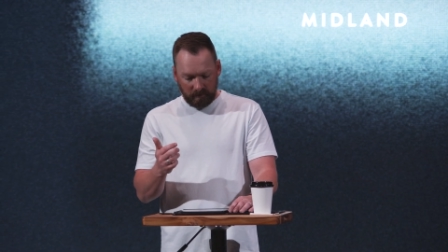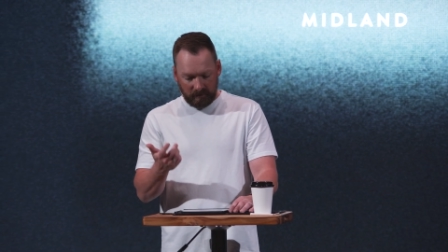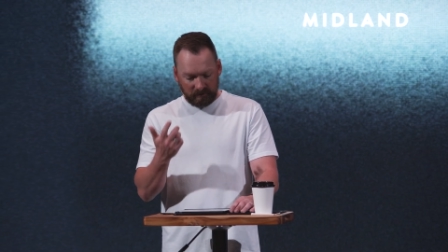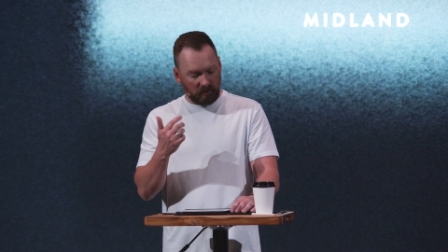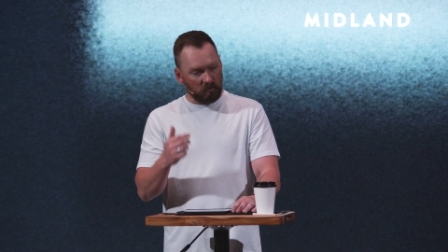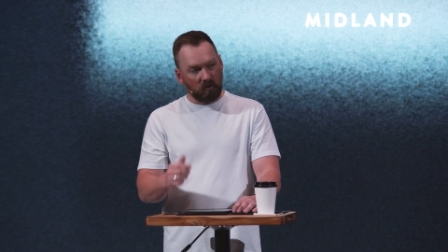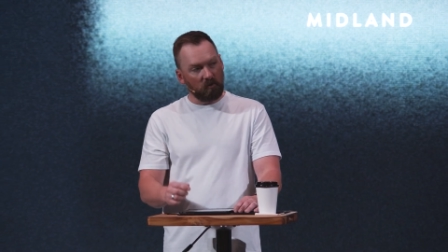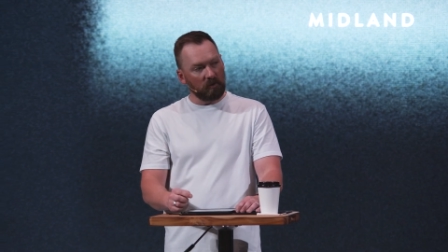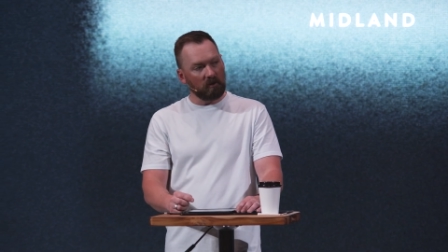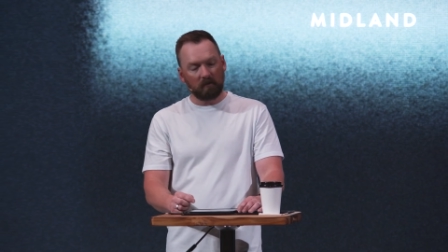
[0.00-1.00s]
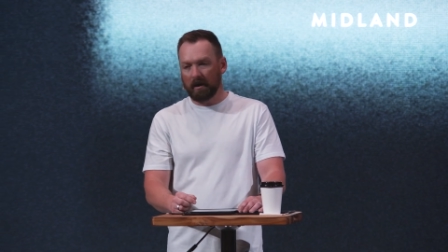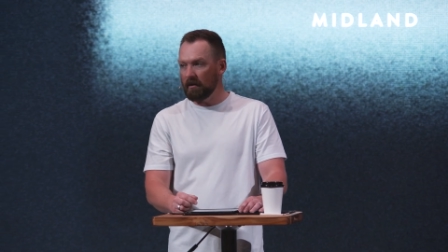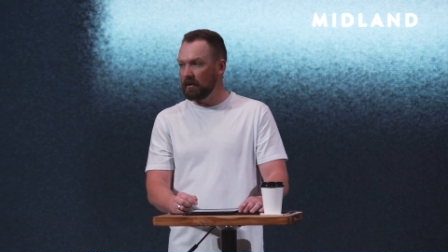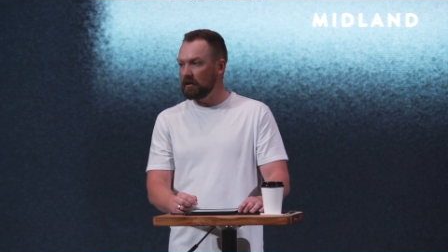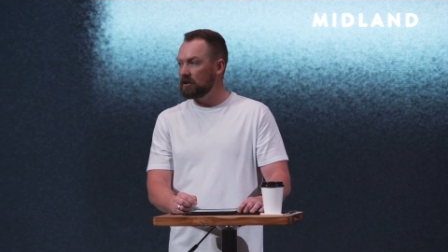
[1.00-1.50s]
Is there room in your
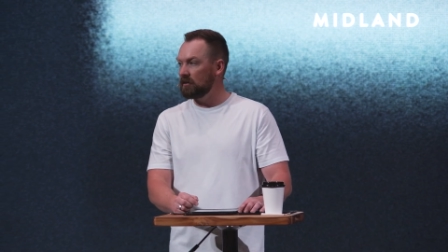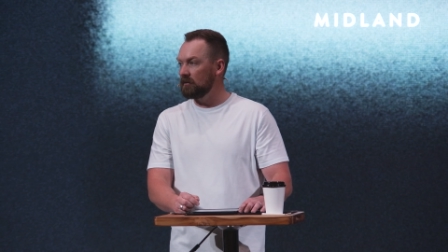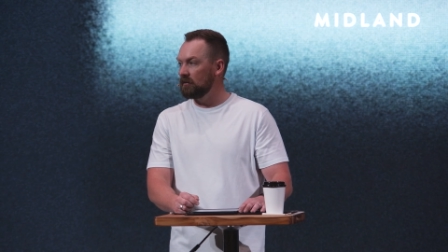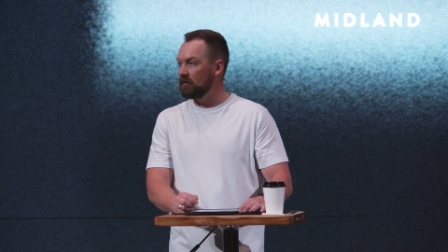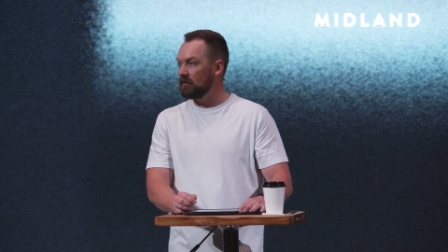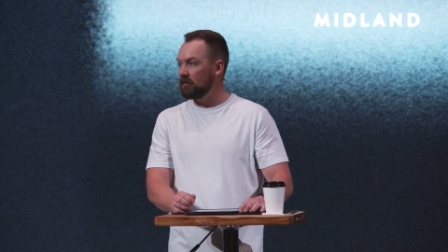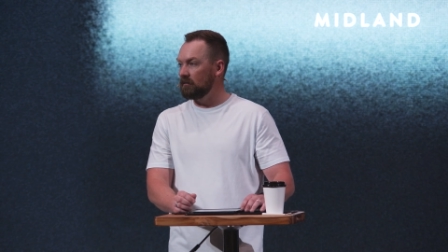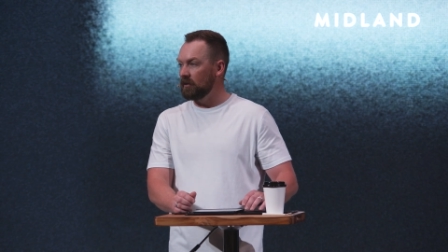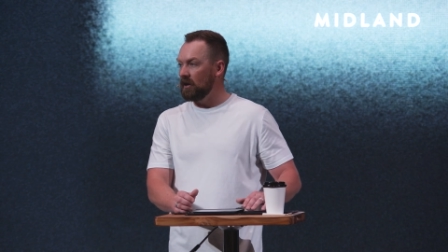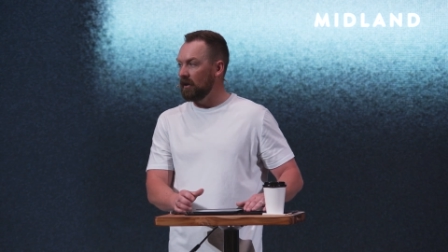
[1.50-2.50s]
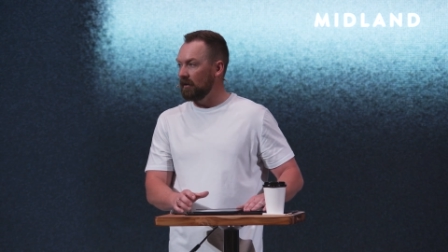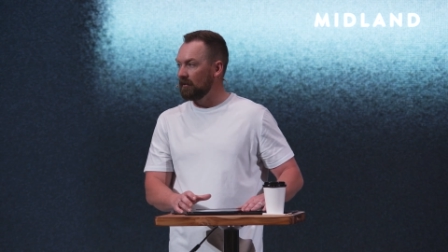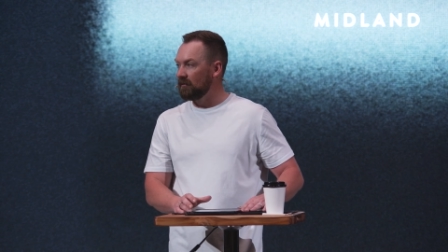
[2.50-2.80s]
marriage for God?